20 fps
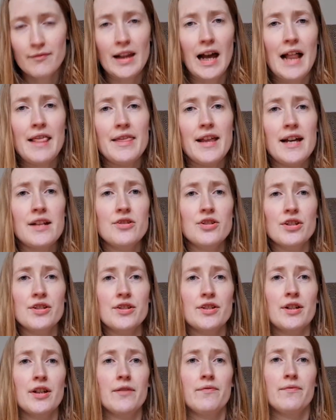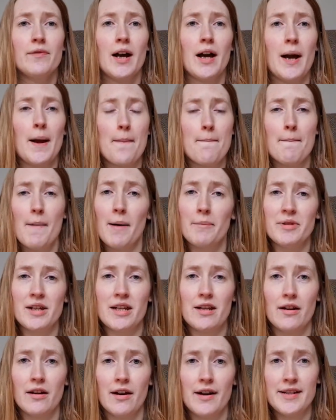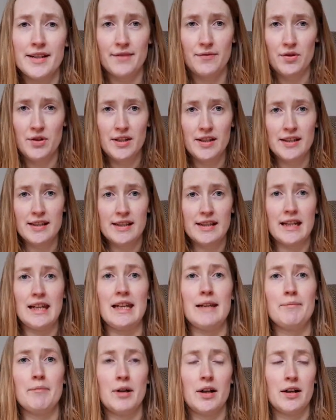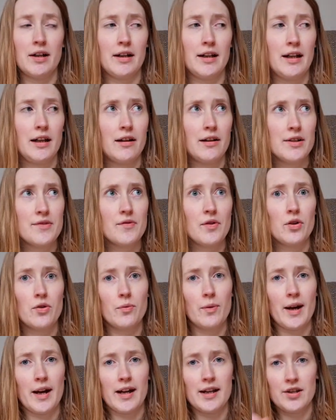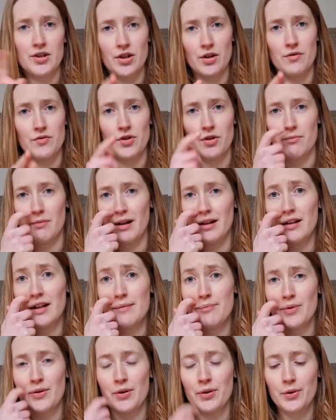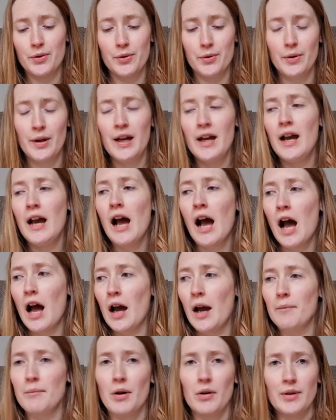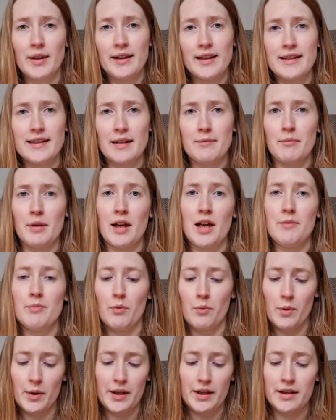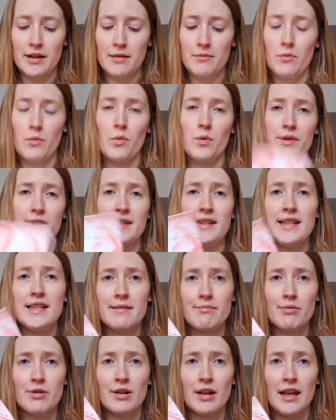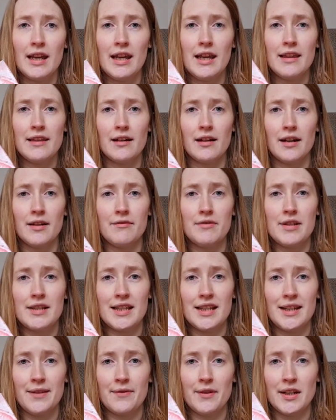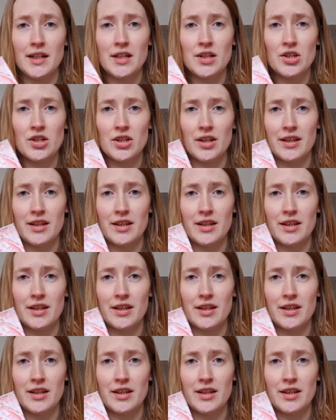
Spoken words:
And then just to update you guys, if you didn't see my last vlog where I showed you my library haul, I'll link that down below, but one of them was this book here that I recently finished.